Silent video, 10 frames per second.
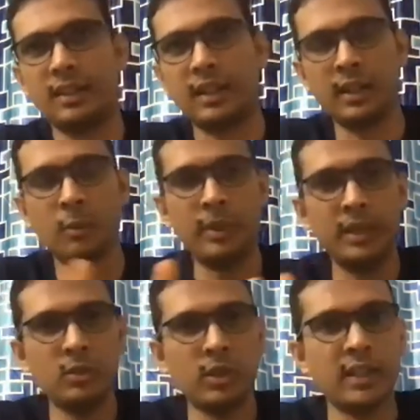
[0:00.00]
I've been
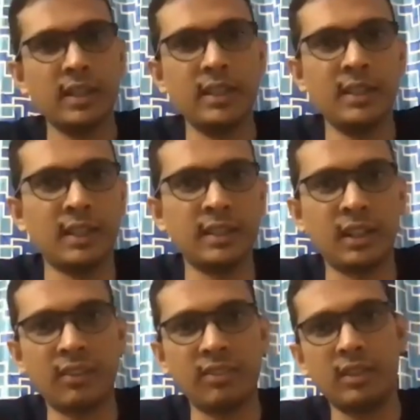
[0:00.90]
to IIT, and then
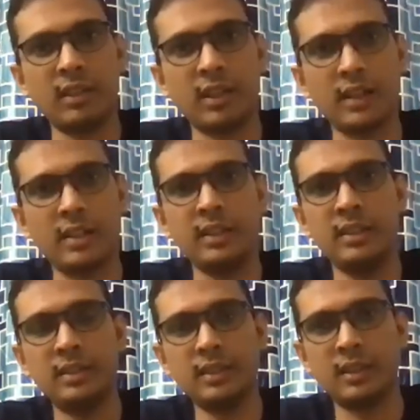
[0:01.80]
after
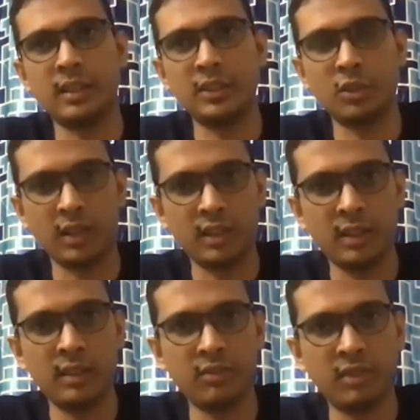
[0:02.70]
IIT, I
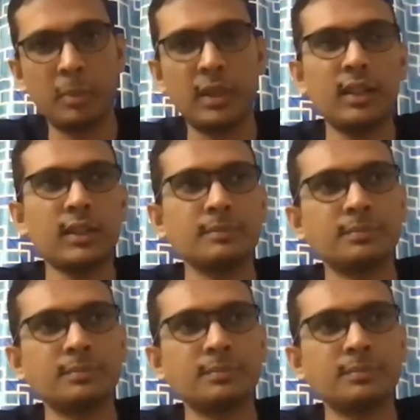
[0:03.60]
joined Flipkart.